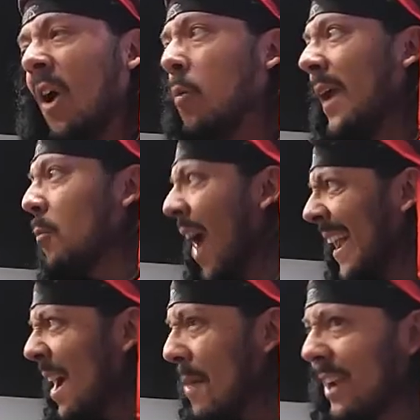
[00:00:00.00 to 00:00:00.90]
Oh, wait,
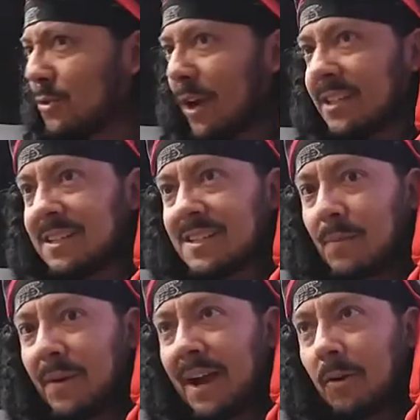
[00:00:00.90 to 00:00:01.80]
why am I dressed as
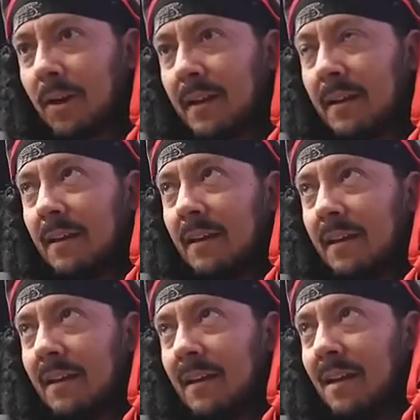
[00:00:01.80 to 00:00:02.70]
a pirate?
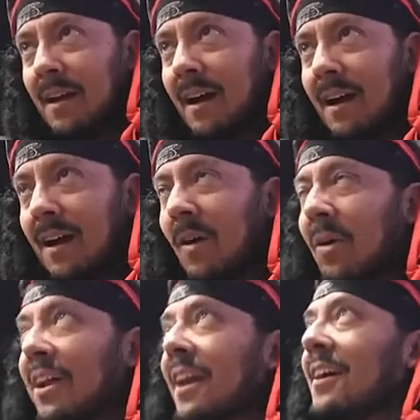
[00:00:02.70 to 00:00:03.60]
Uh,
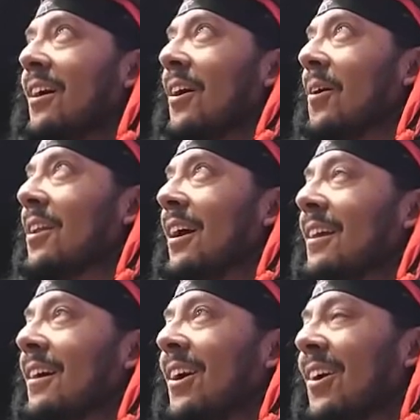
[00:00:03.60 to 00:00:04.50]
hold on, hold on,
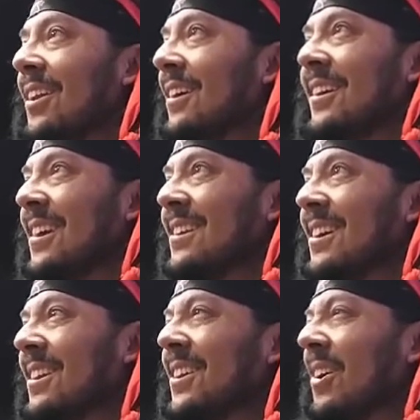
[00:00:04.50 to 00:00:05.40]
hold on.
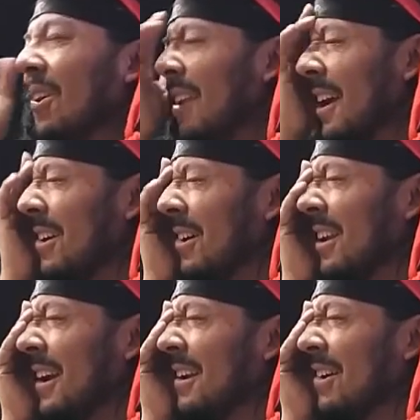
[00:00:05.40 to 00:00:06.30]
No, no, no, hold on,
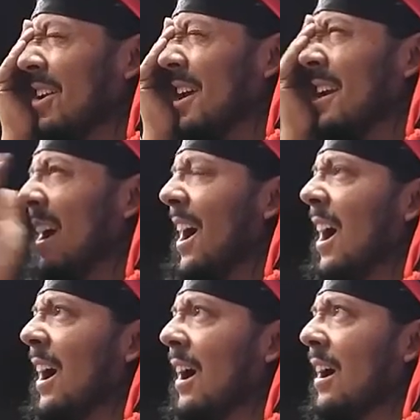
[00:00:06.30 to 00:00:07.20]
hold on, hold on.
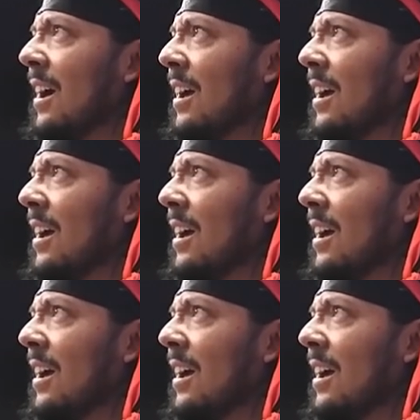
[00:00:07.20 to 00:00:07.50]
Uh,